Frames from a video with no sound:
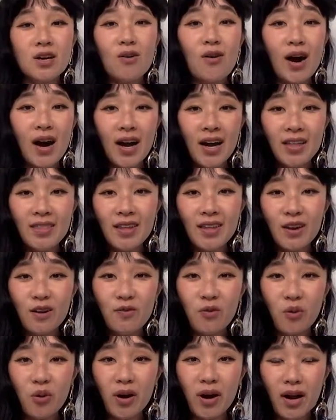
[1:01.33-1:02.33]
So I
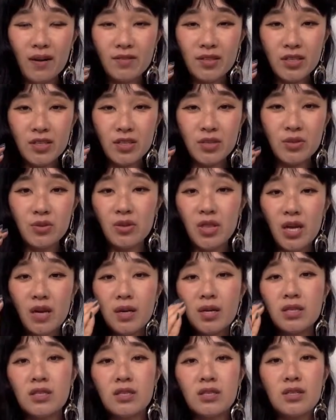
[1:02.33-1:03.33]
therefore have to
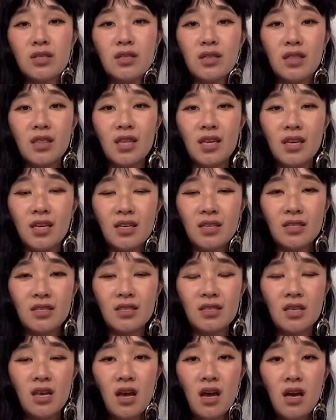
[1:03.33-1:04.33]
do very certain
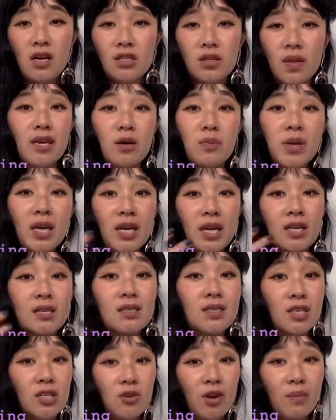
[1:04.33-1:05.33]
things so that my
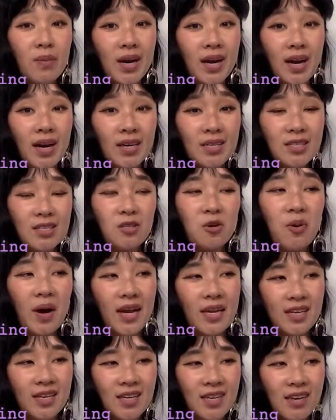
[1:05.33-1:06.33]
makeup can accentuate
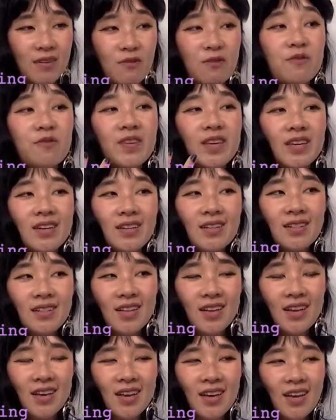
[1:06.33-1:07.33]
my eyes so I can
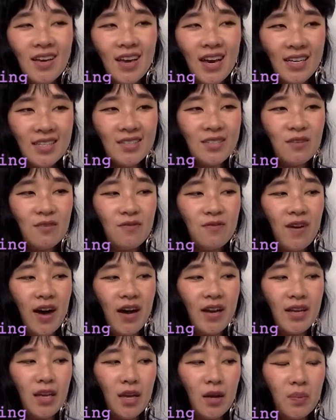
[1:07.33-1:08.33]
feel
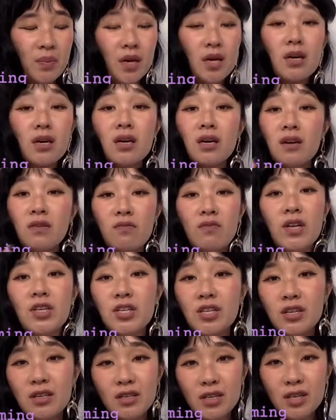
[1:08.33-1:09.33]
as if I
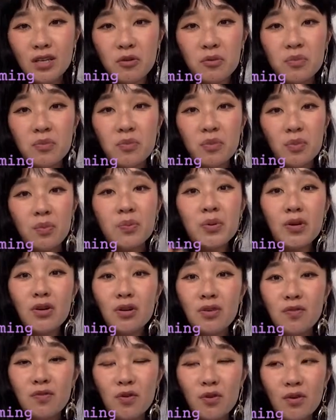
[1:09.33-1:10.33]
am
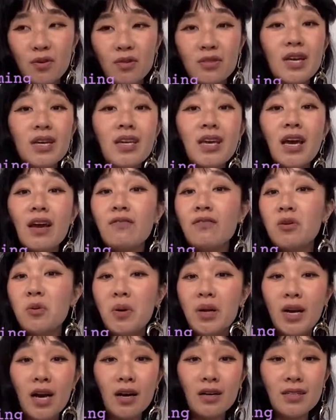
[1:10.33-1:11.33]
conventionally
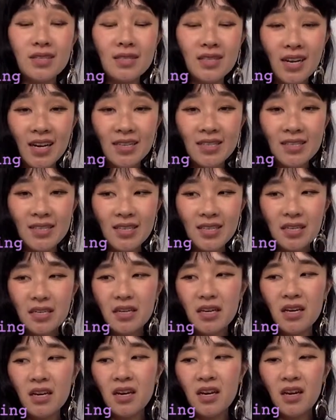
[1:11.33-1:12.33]
beautiful like everyone else
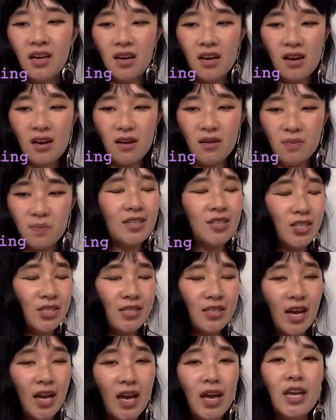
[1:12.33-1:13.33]
that I see. You
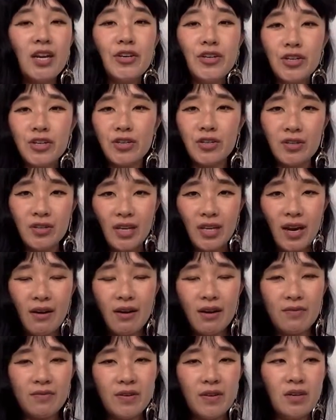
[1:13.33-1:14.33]
know, that's like just
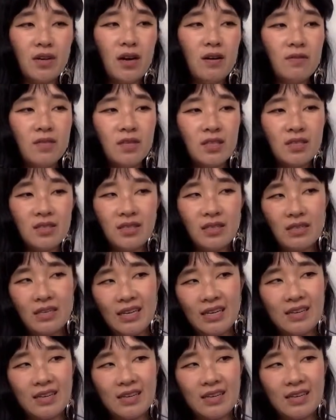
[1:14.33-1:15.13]
internally how I feel.